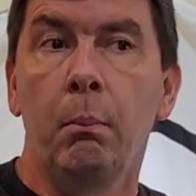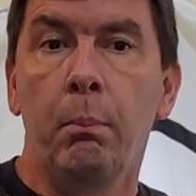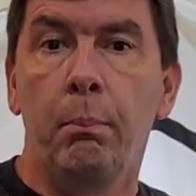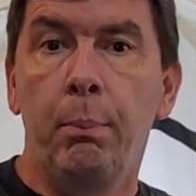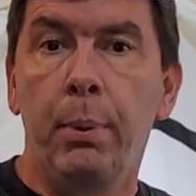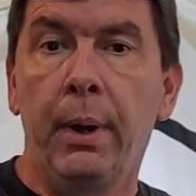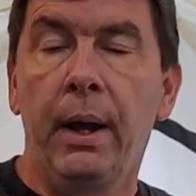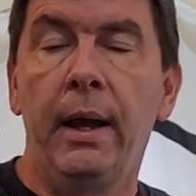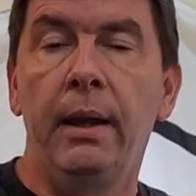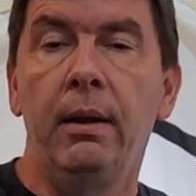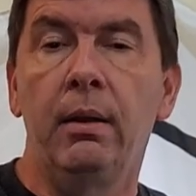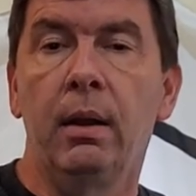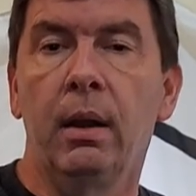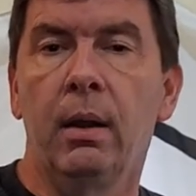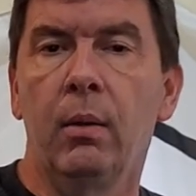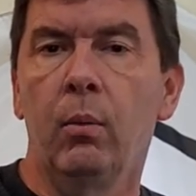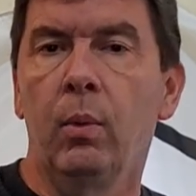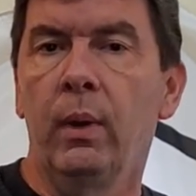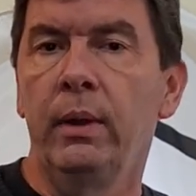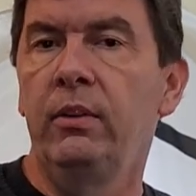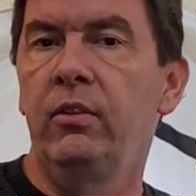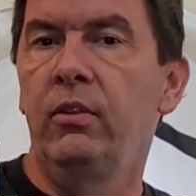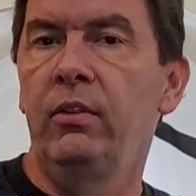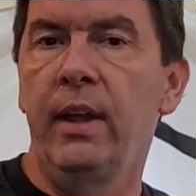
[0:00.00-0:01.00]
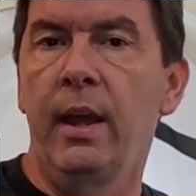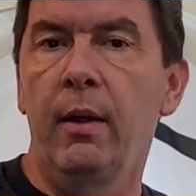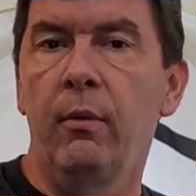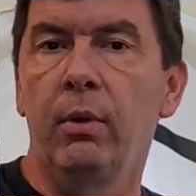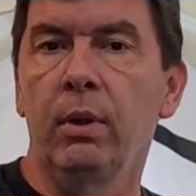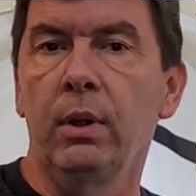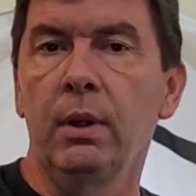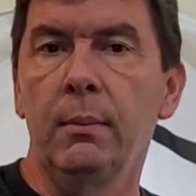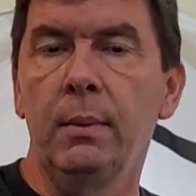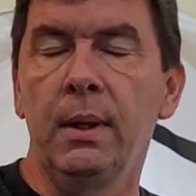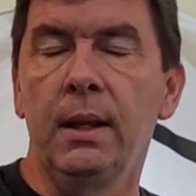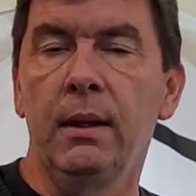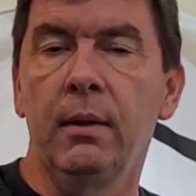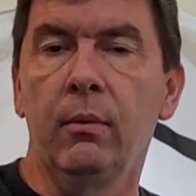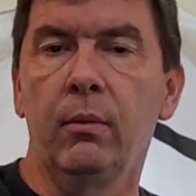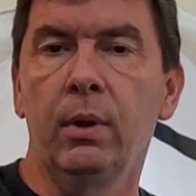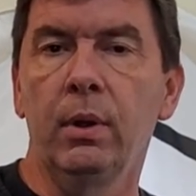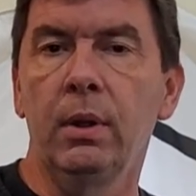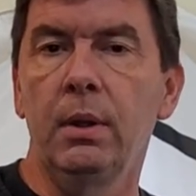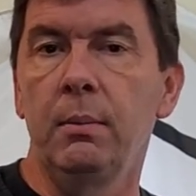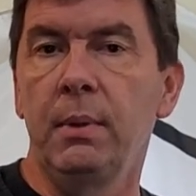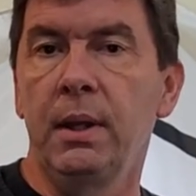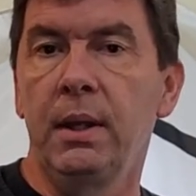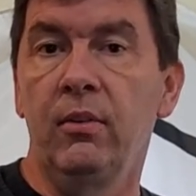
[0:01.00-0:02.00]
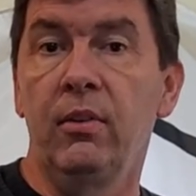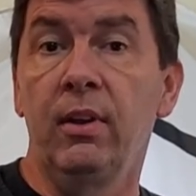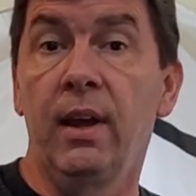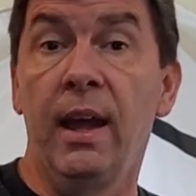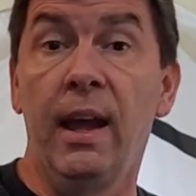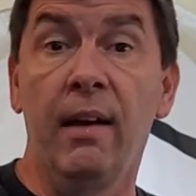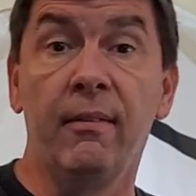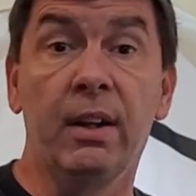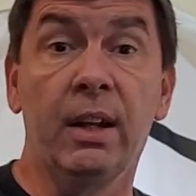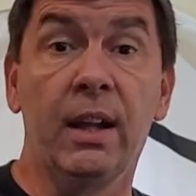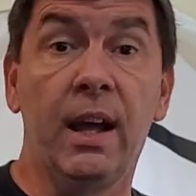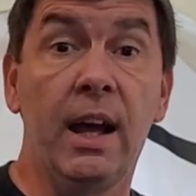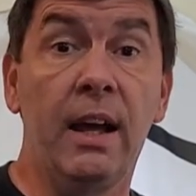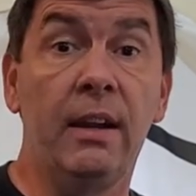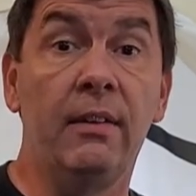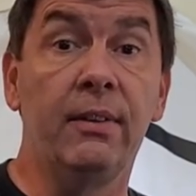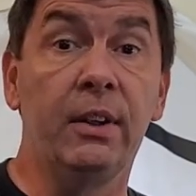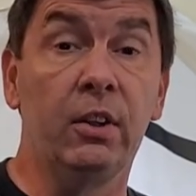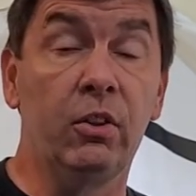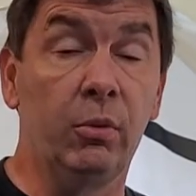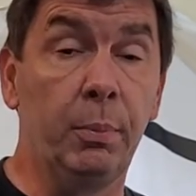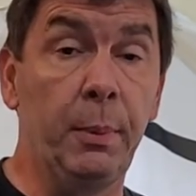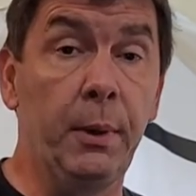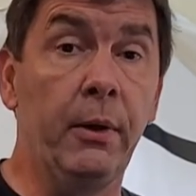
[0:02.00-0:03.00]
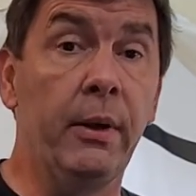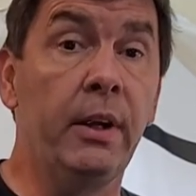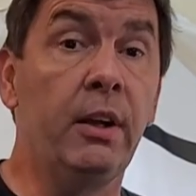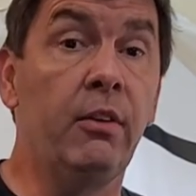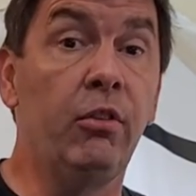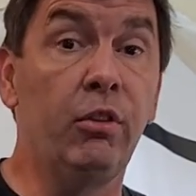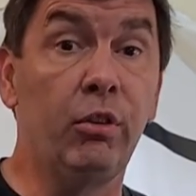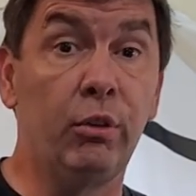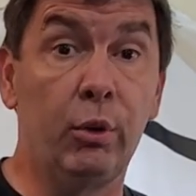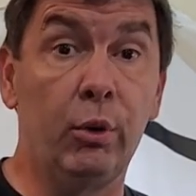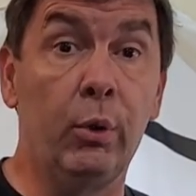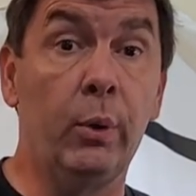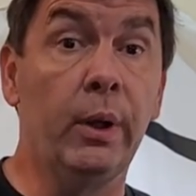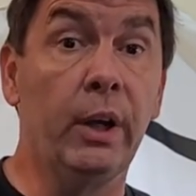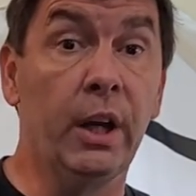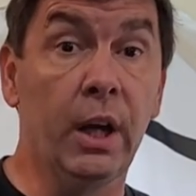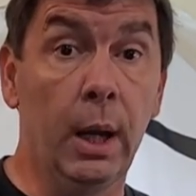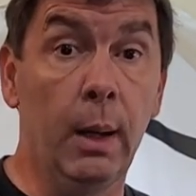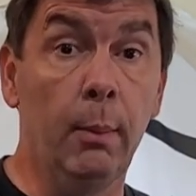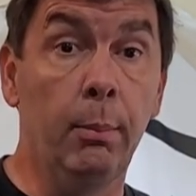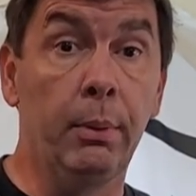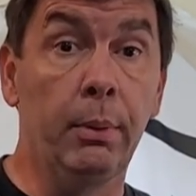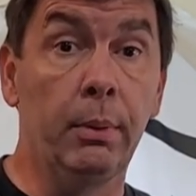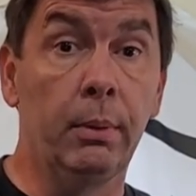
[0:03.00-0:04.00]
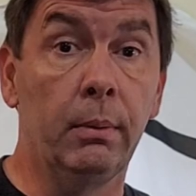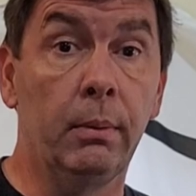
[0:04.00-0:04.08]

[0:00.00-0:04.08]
But what does that really mean? It really means I have a lot of experience screwing up.